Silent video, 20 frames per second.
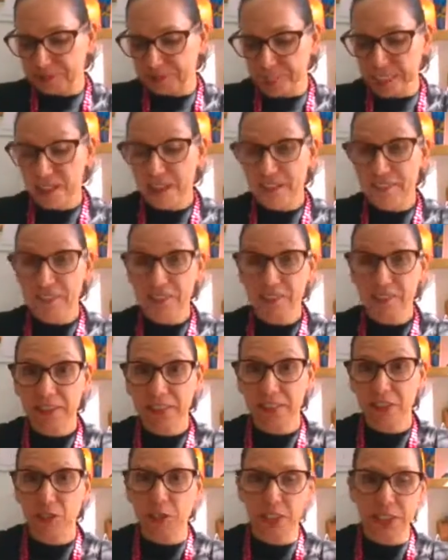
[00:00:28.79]
And I feel
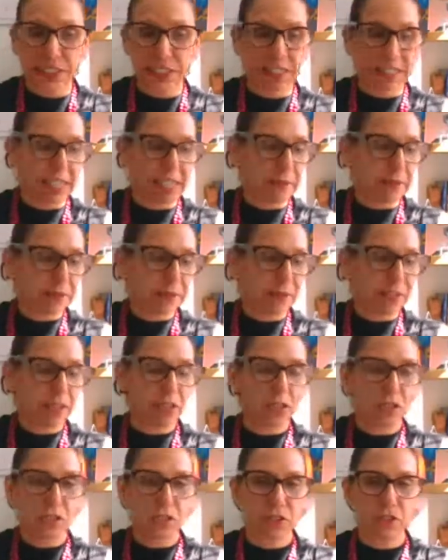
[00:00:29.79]
really good today, in
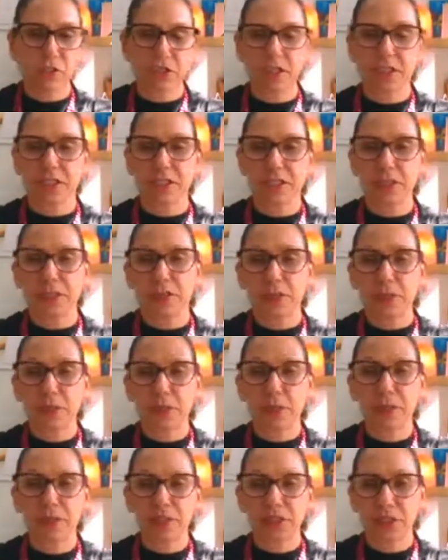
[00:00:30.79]
contrast to the
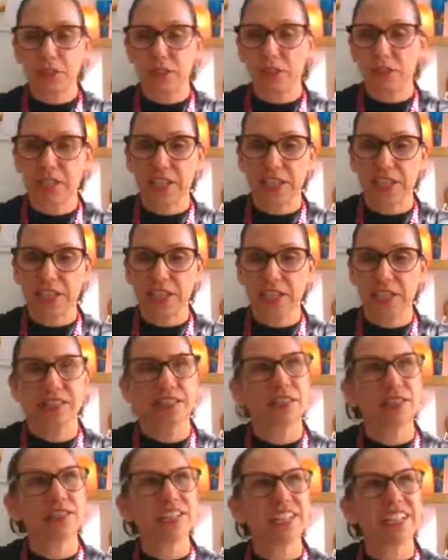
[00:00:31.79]
previous 2
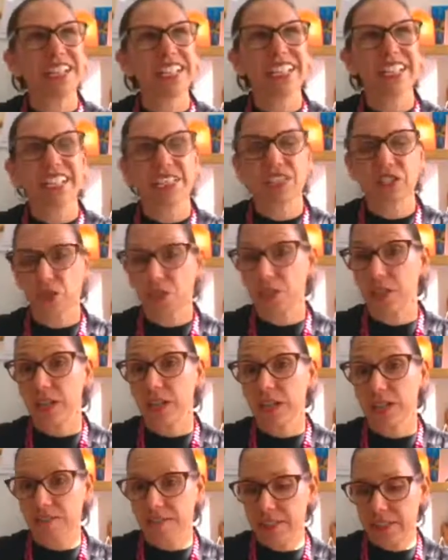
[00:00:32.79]
days, 3 days,
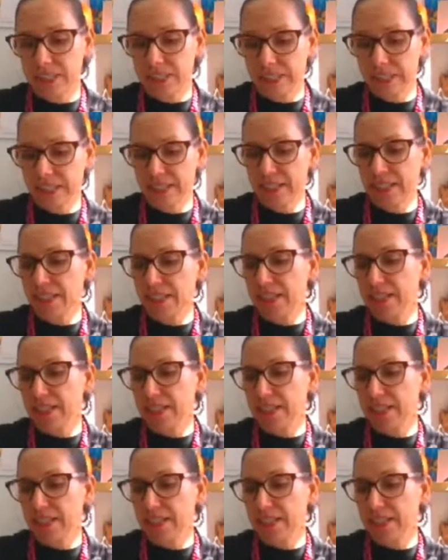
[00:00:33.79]
2.5 days.